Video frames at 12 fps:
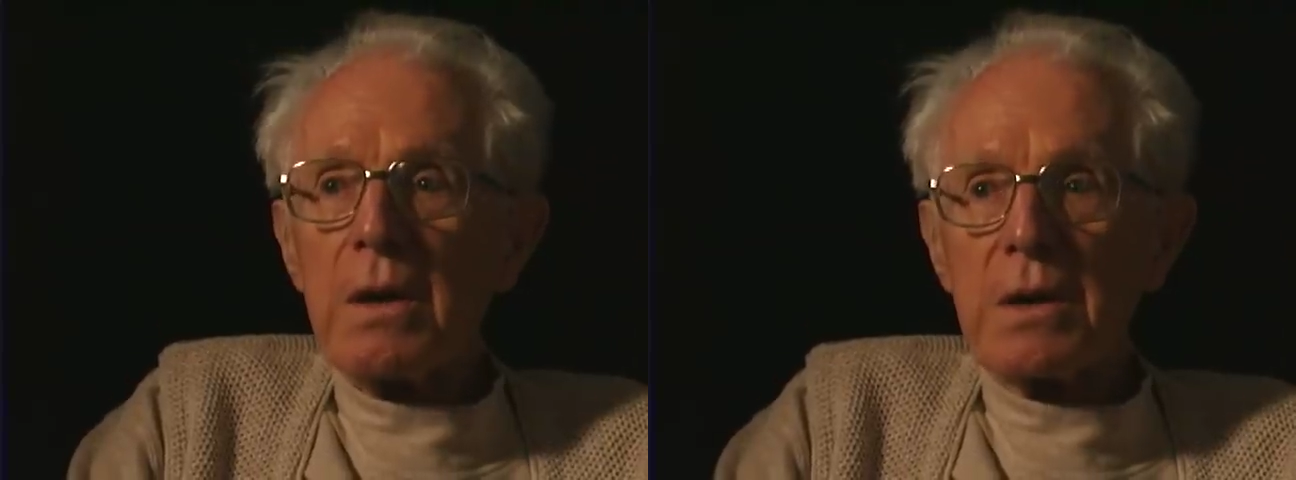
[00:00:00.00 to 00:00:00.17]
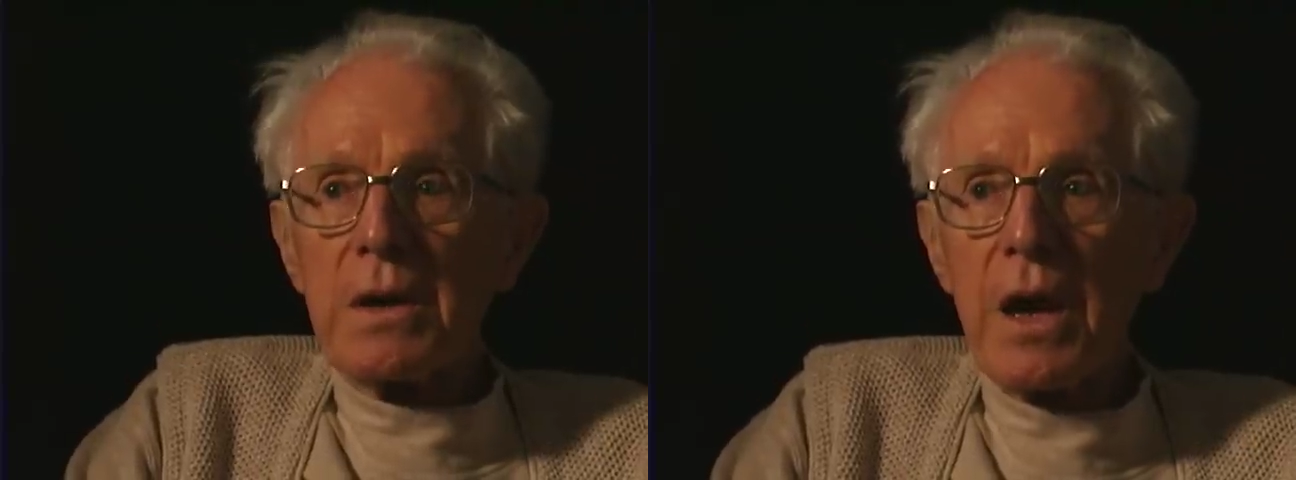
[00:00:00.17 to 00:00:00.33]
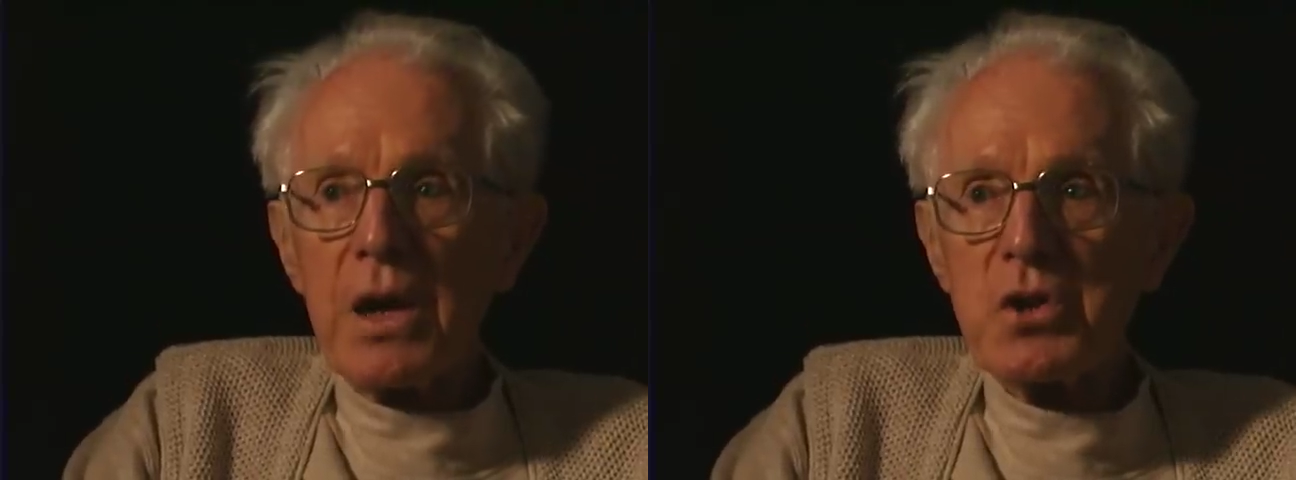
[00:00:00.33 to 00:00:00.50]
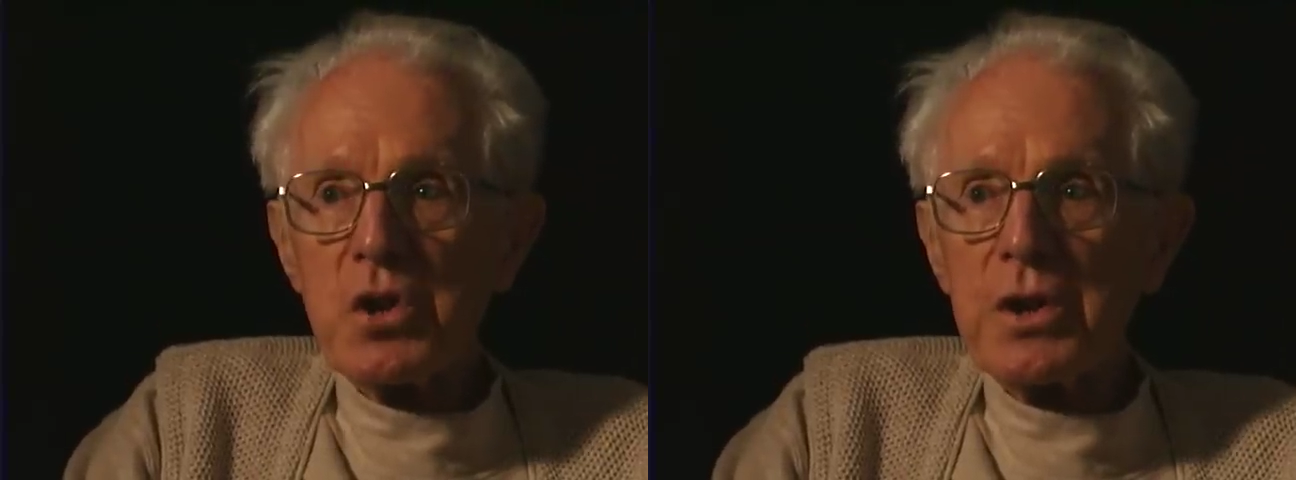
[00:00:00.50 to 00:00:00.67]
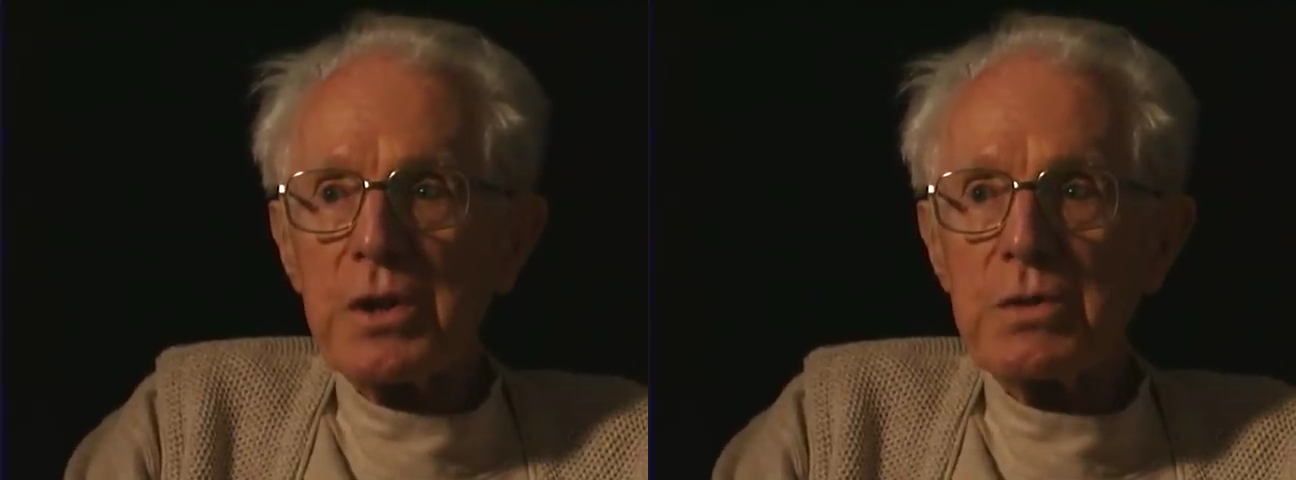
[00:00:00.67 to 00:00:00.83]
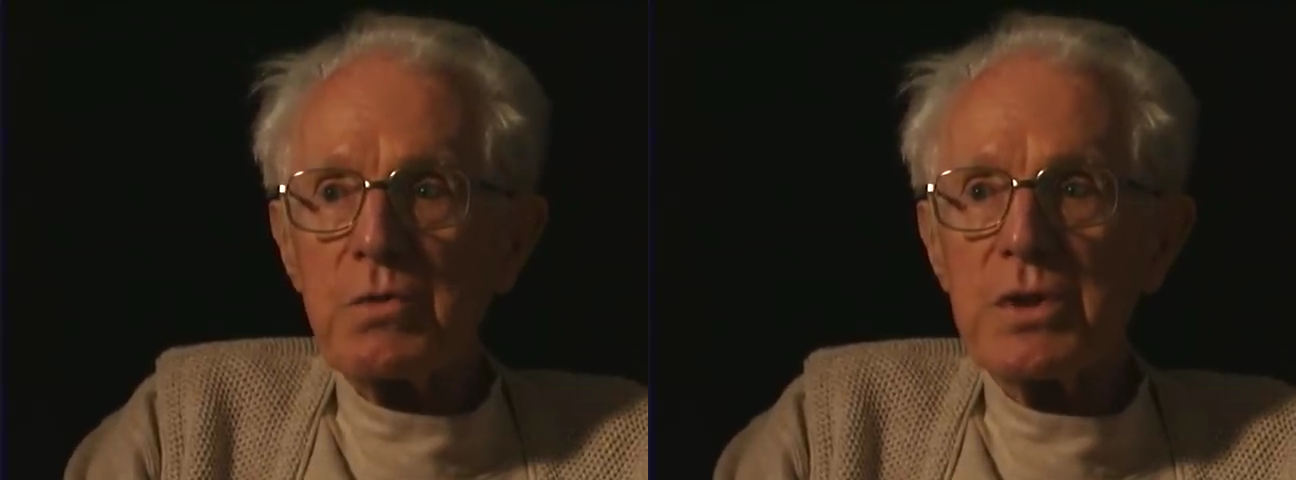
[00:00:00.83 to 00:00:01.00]

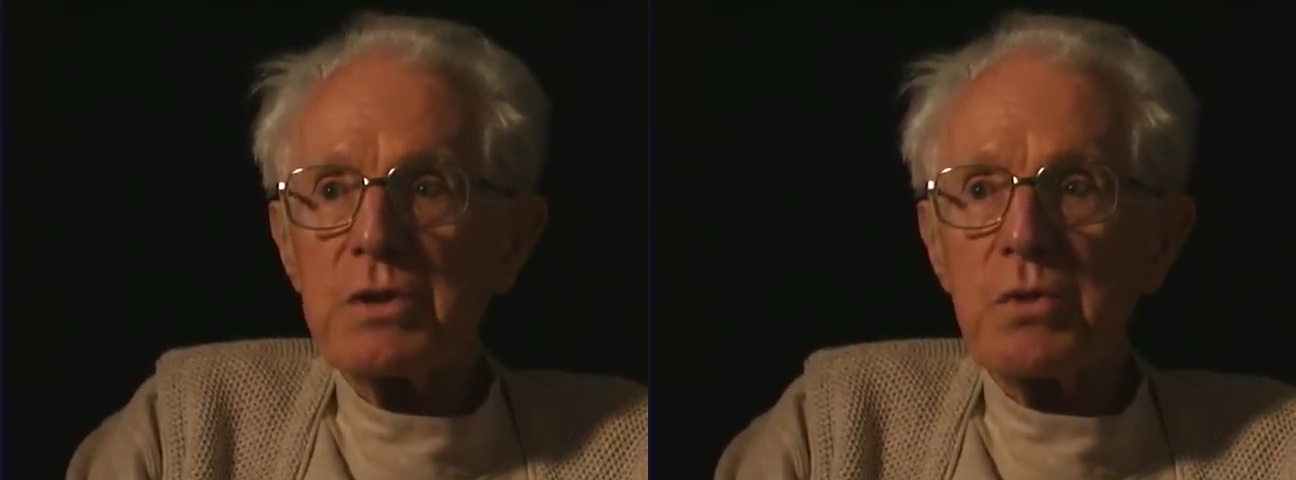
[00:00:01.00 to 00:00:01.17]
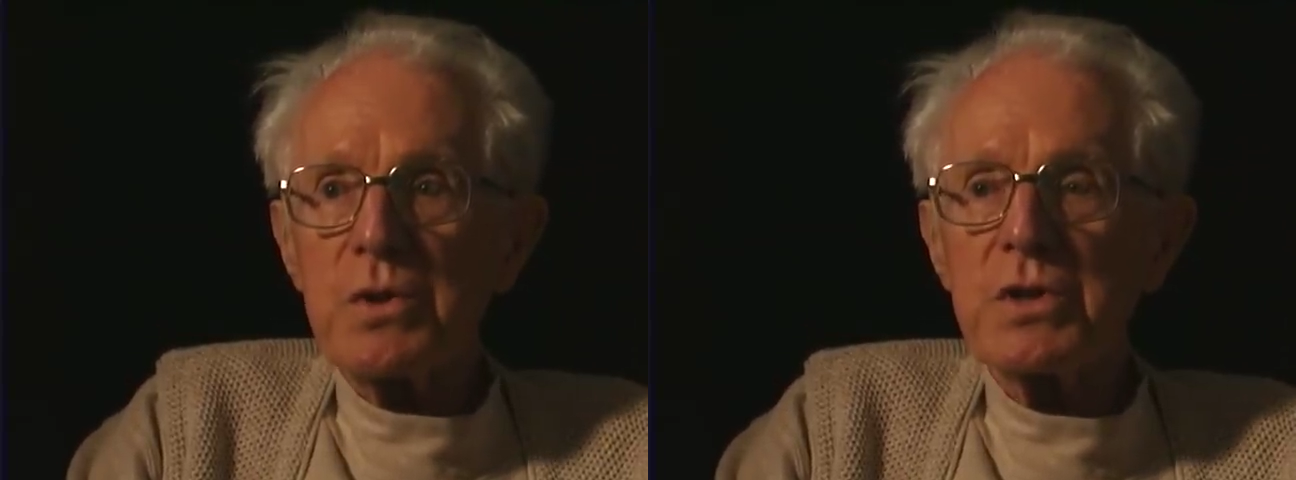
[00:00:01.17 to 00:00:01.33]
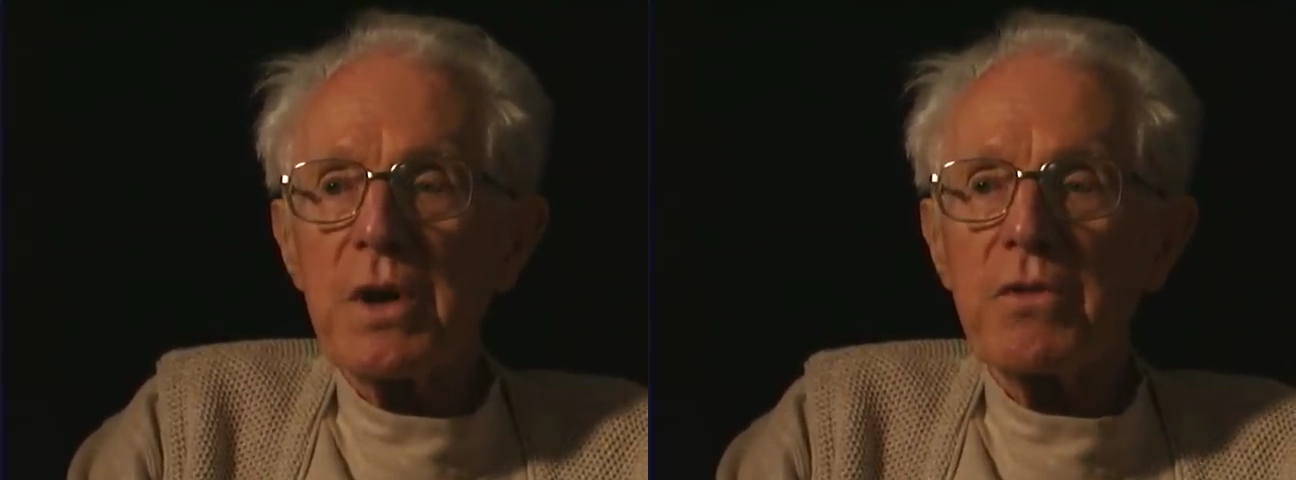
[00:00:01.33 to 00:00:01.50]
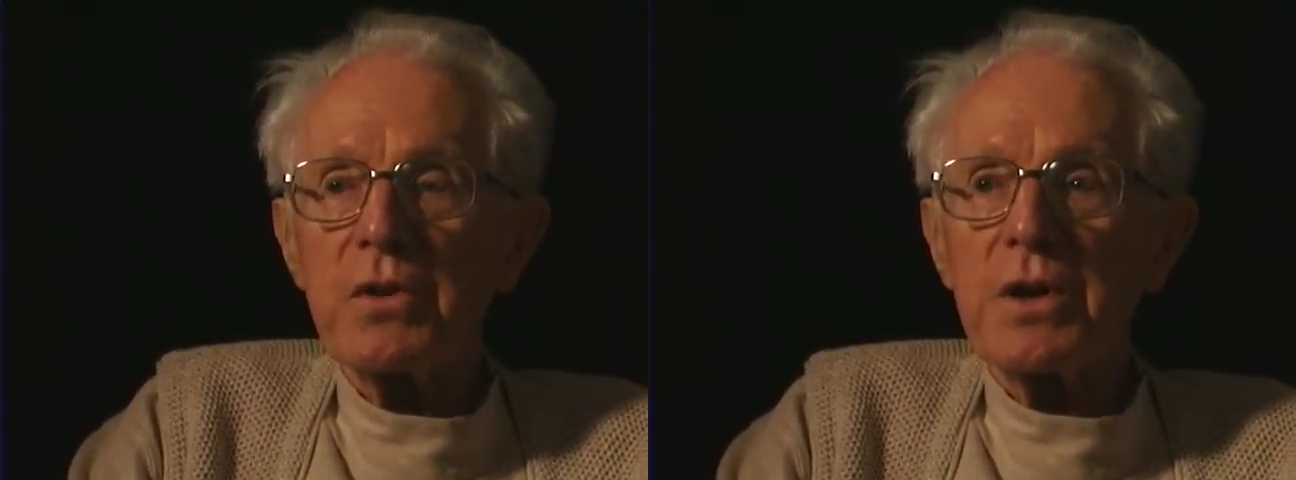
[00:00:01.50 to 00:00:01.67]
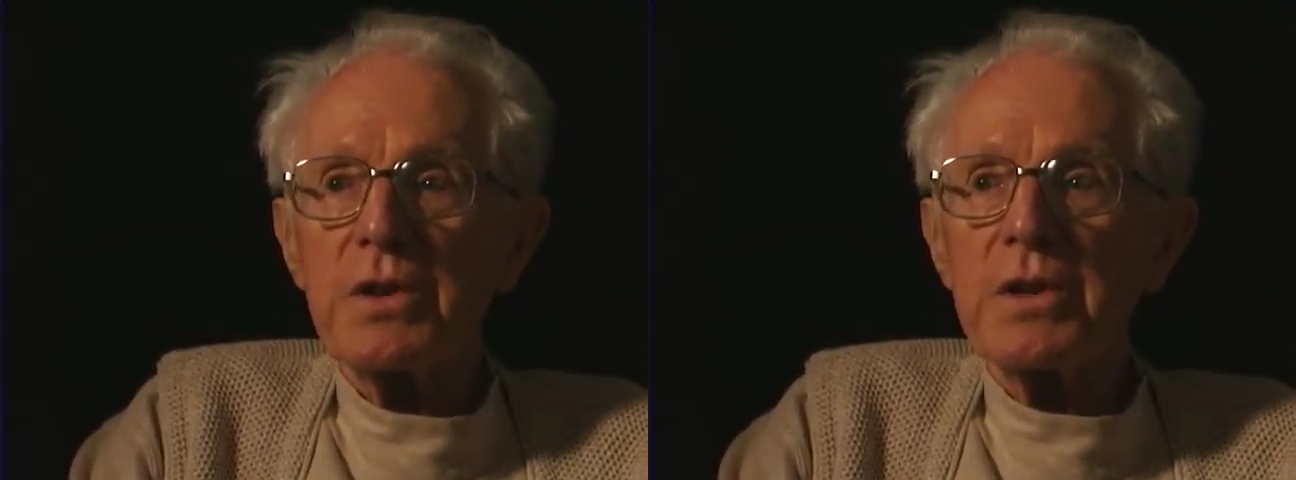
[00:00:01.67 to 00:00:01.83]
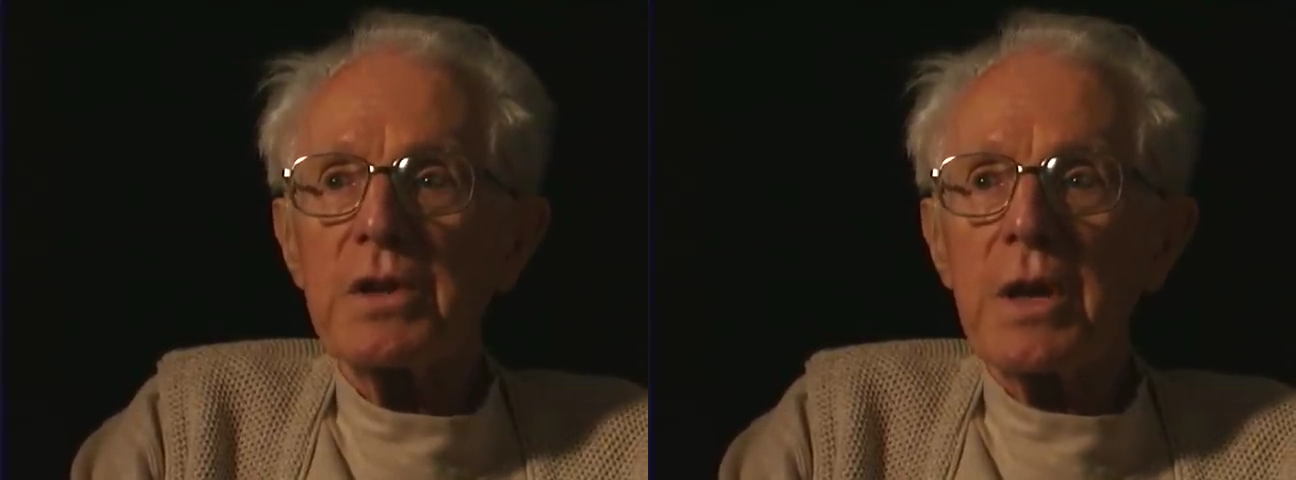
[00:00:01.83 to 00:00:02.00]
casualties we suffered
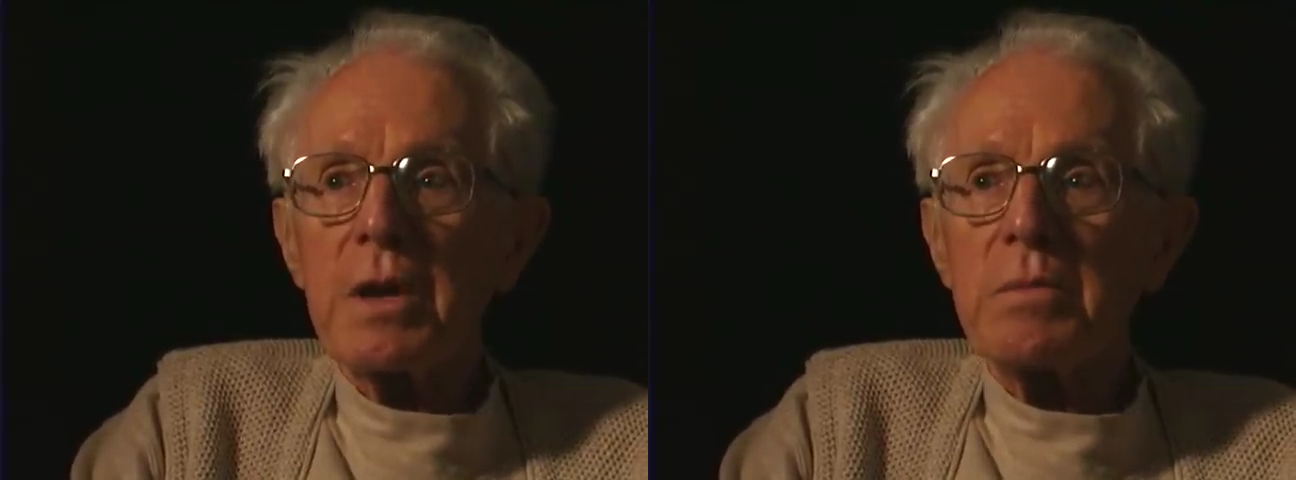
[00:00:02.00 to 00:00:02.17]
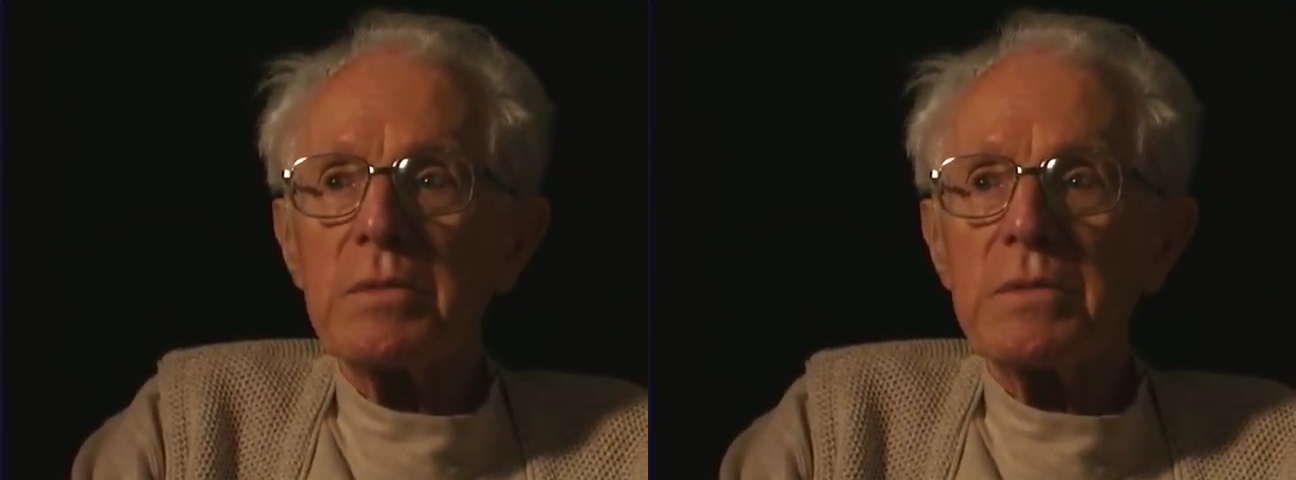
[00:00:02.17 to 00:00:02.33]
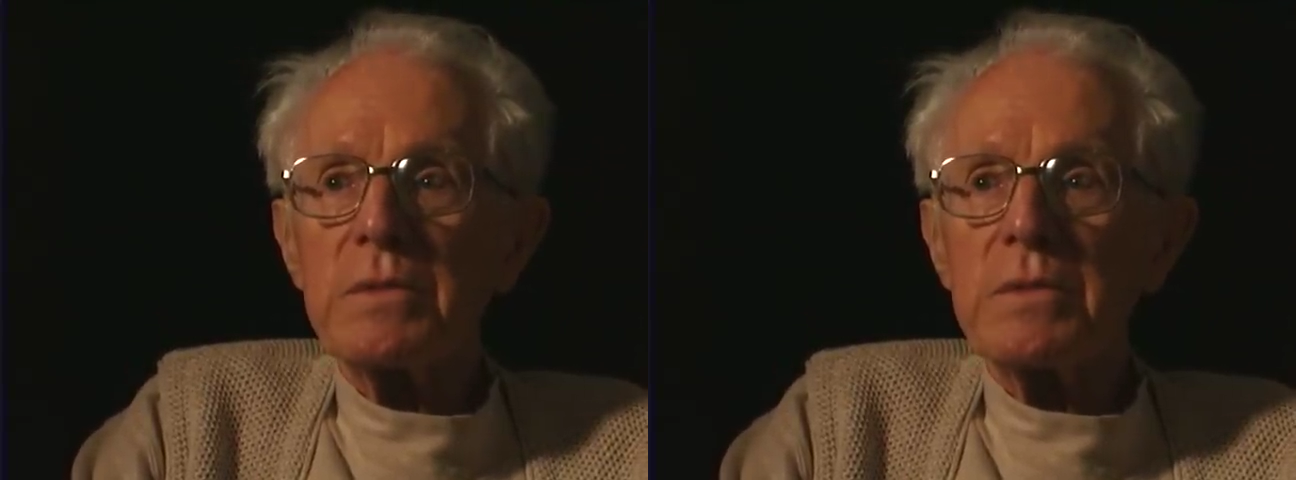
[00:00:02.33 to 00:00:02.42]
at the time.